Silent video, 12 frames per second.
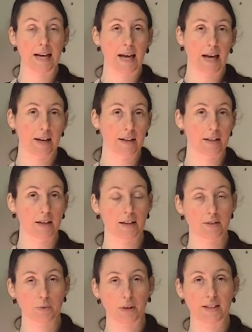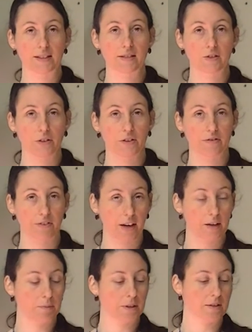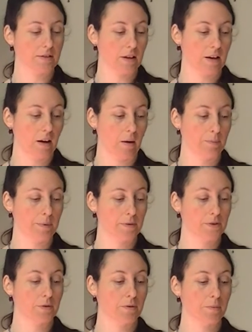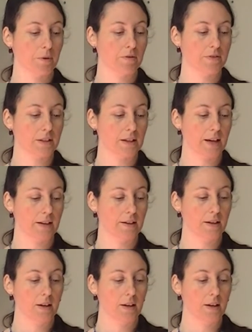and as well as certain vitamins that help to remove the lead.